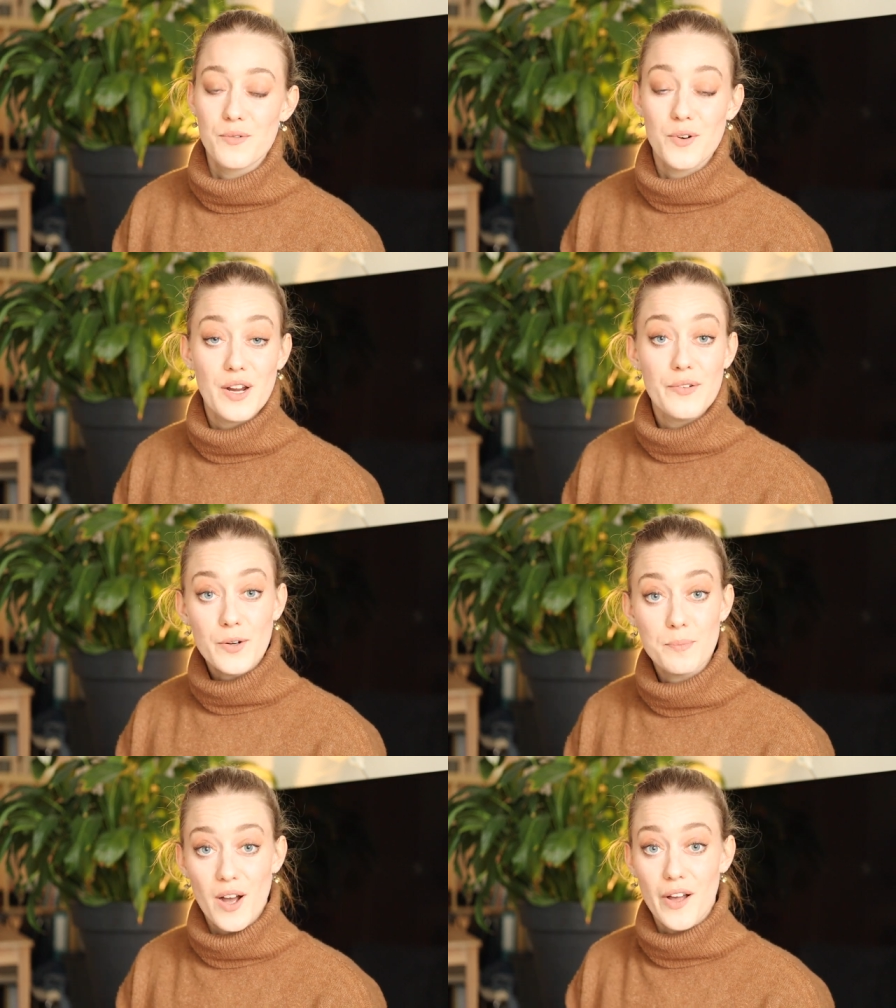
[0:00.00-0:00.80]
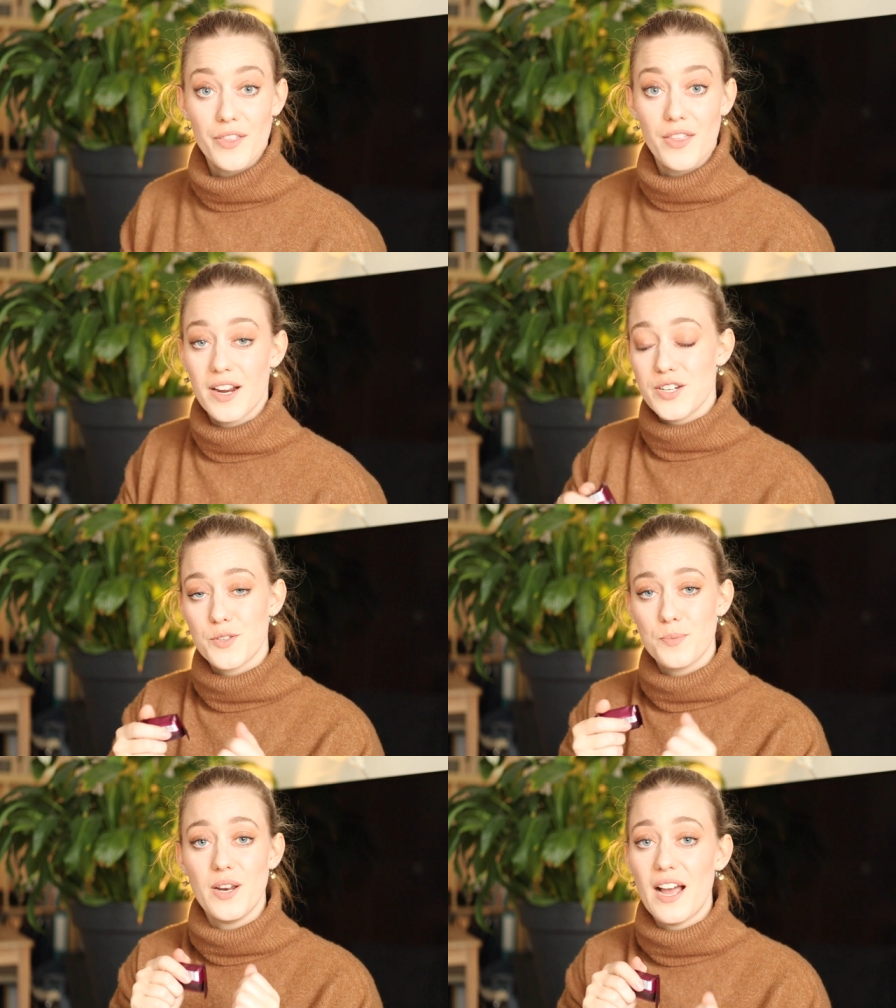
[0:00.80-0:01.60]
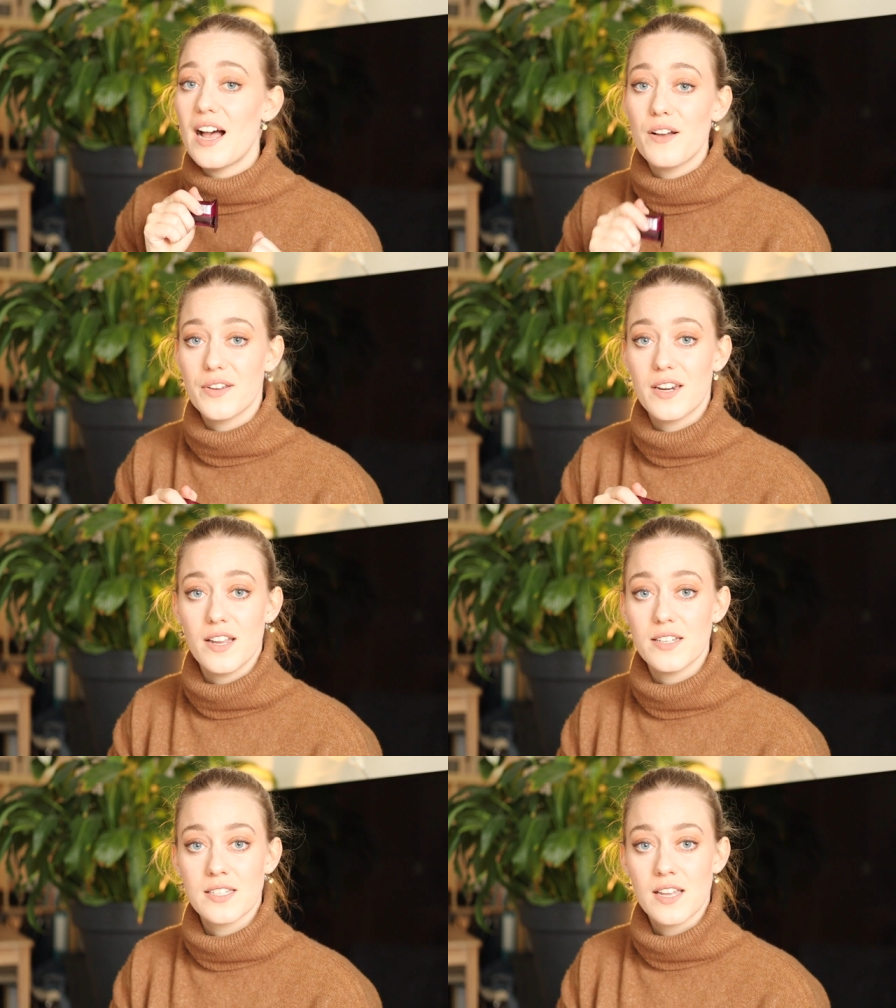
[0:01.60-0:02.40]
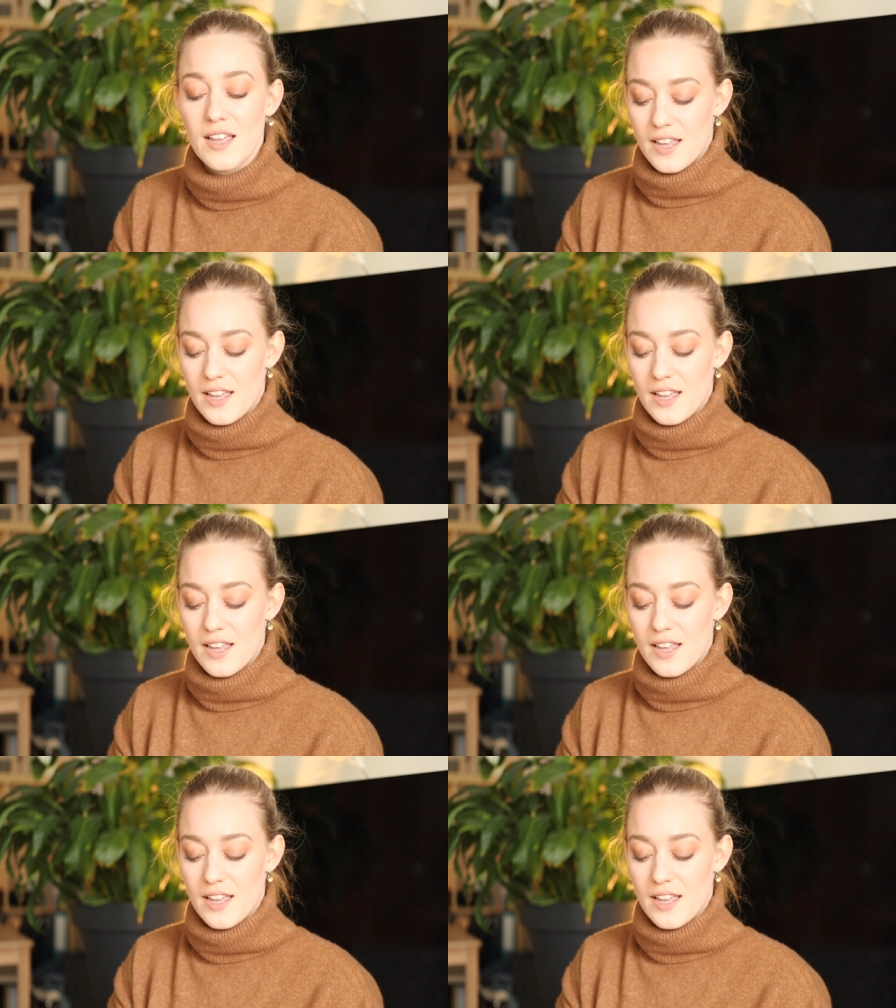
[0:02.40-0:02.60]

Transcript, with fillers: for a foot bath. I just put half in it